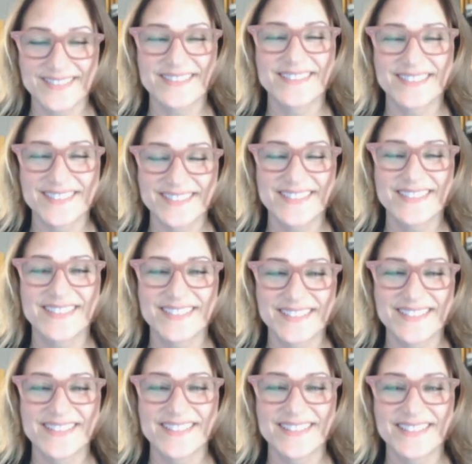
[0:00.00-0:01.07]

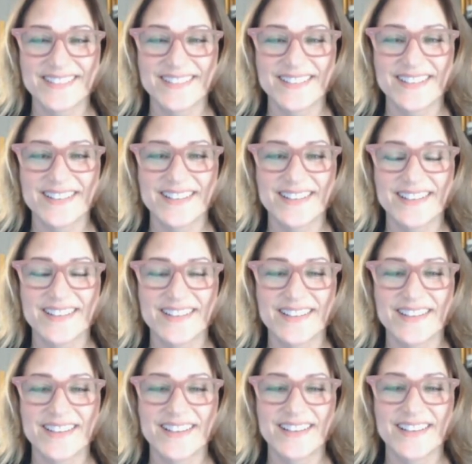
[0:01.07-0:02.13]

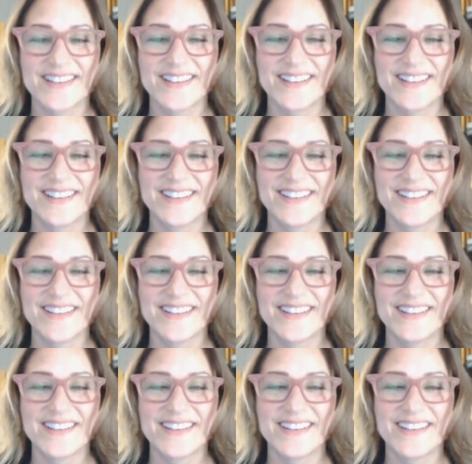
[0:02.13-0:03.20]

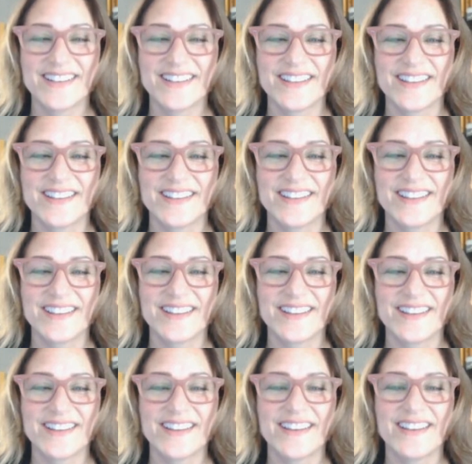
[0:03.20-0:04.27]

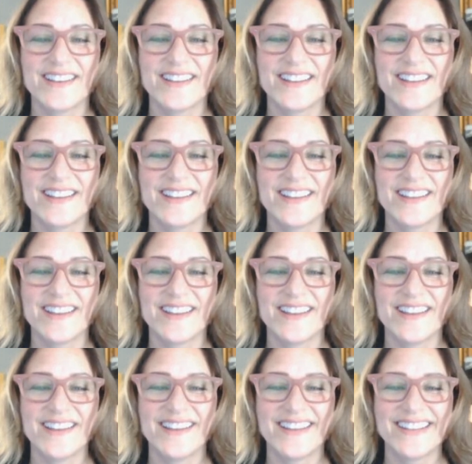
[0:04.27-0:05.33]

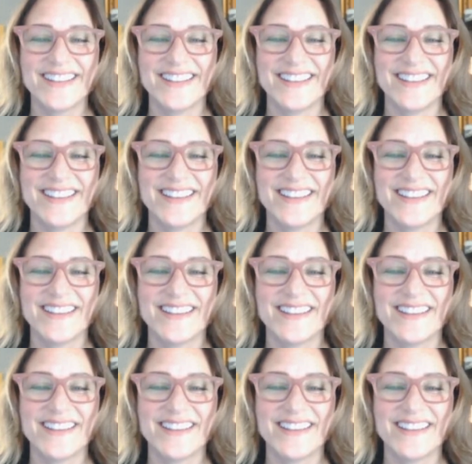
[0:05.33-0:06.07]
This person isn't speaking.